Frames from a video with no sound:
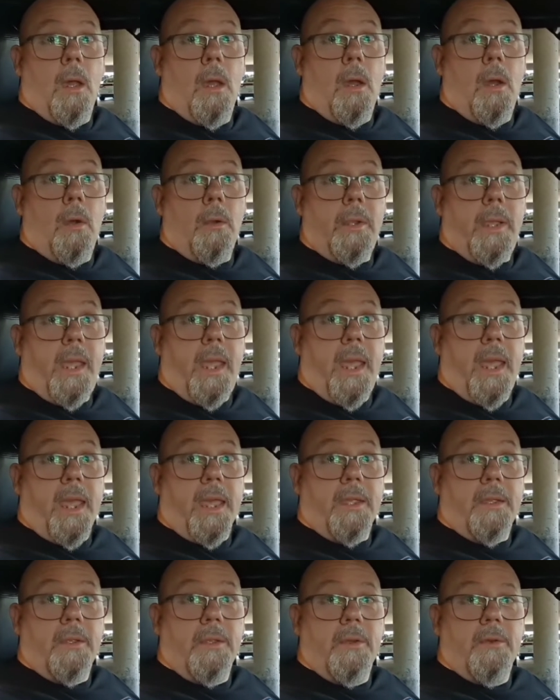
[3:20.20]

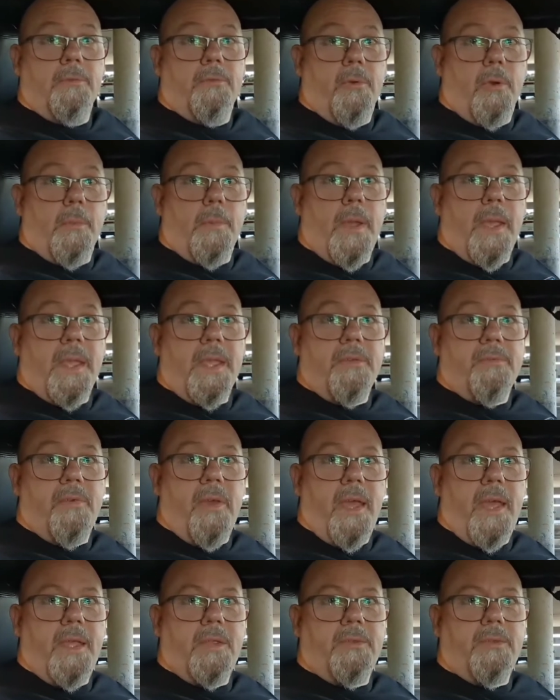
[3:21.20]
Okay, 4xe
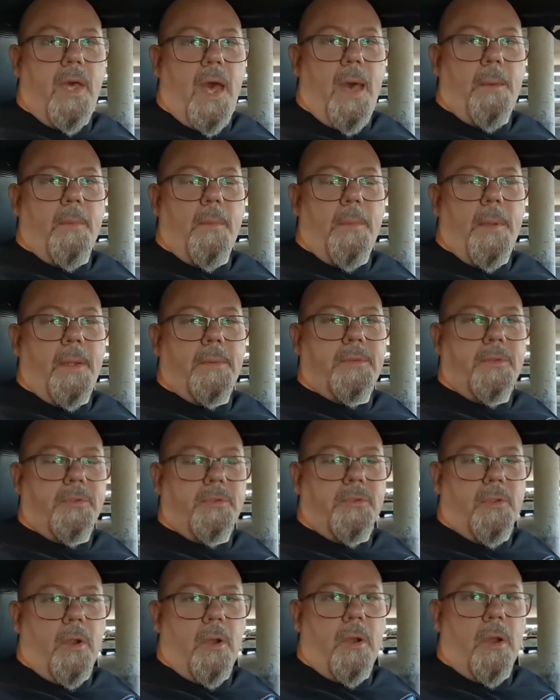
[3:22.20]
fans, I'm about to
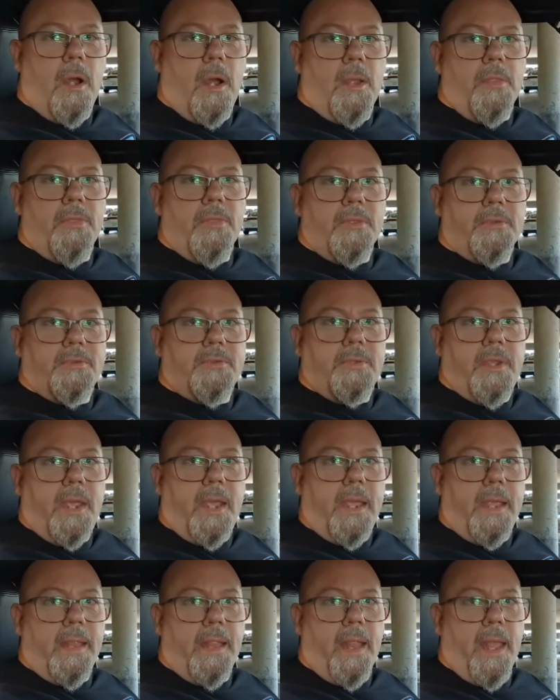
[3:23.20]
start on the
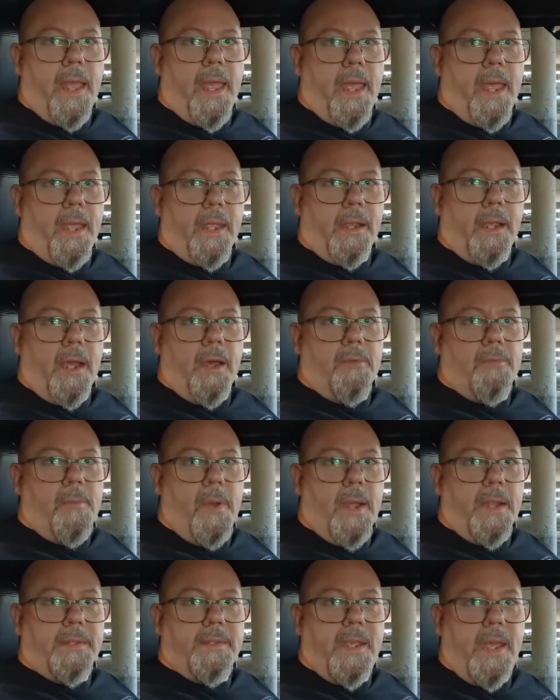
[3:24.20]
second leg of
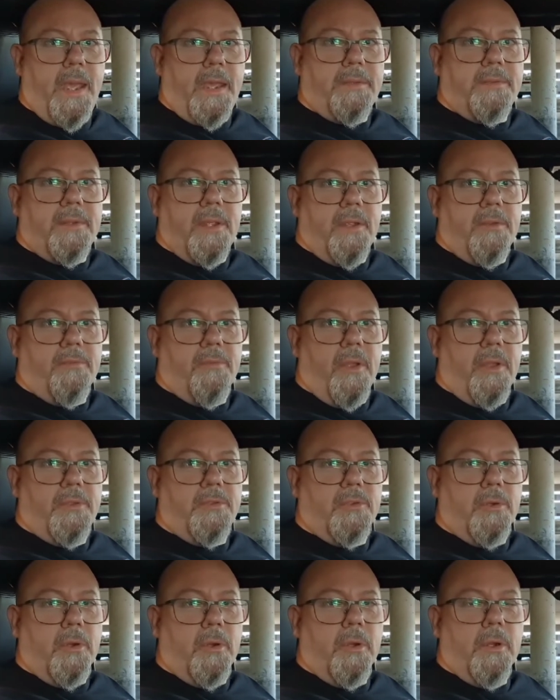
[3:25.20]
my test
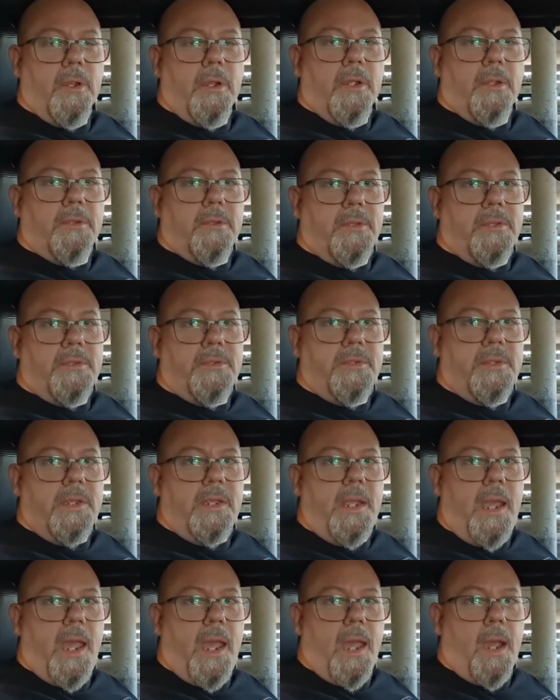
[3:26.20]
adventure to see
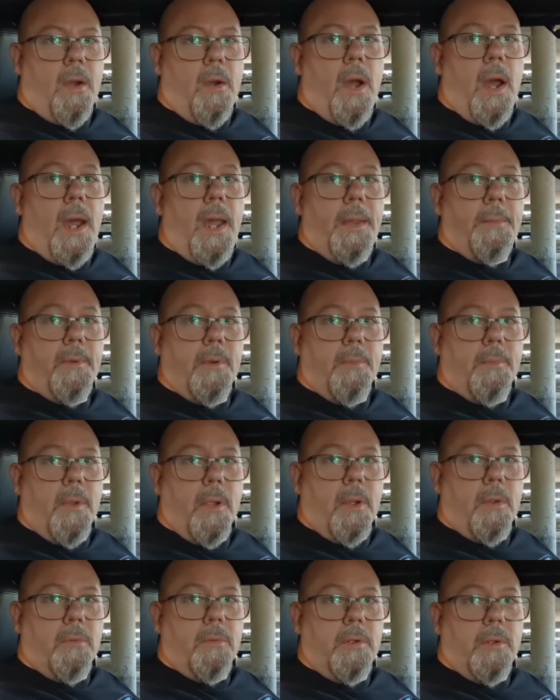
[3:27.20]
how hybrid
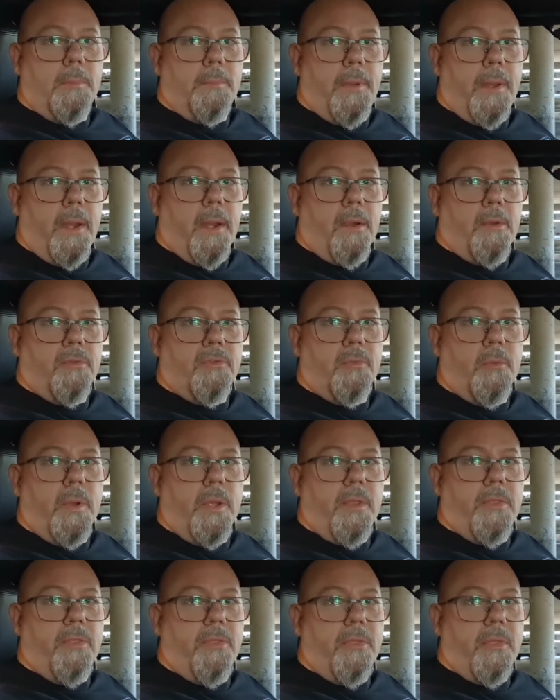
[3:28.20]
mode compares
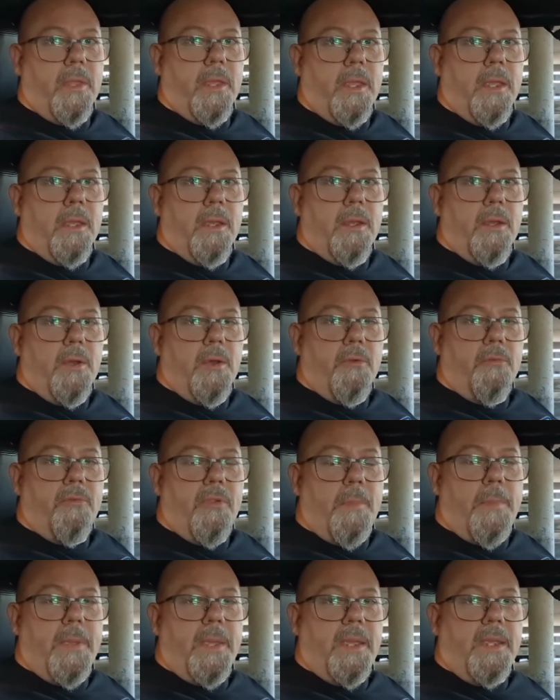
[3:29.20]
with the
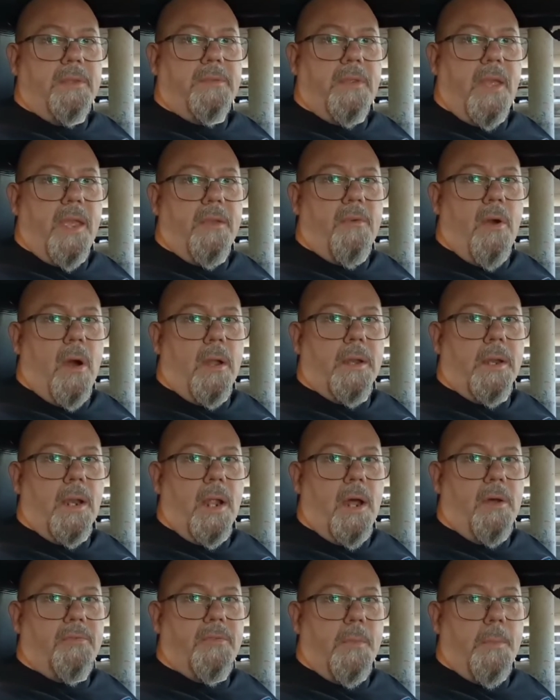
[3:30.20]
flipping e-save on and
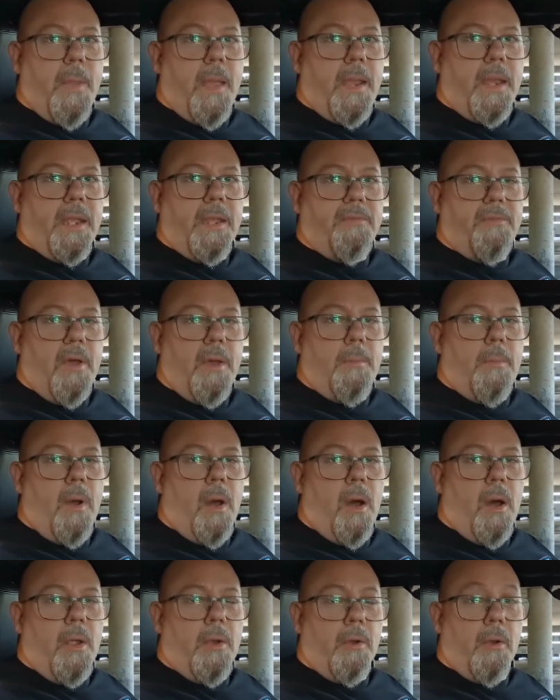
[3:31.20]
off depending if I'm
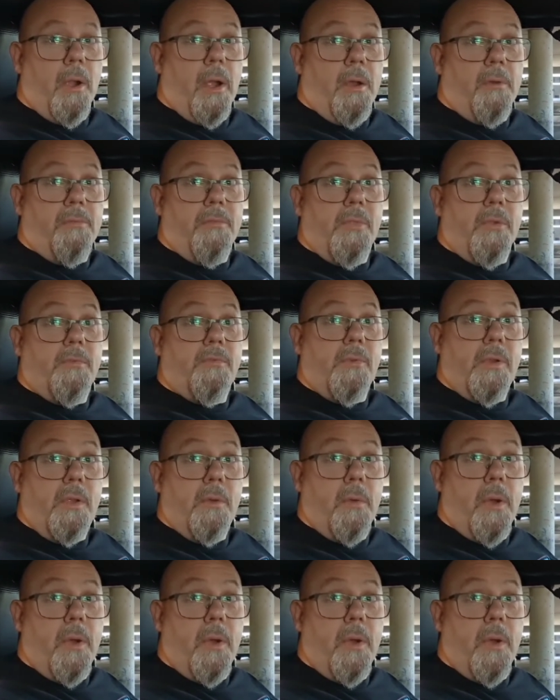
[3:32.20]
on or off the freeway.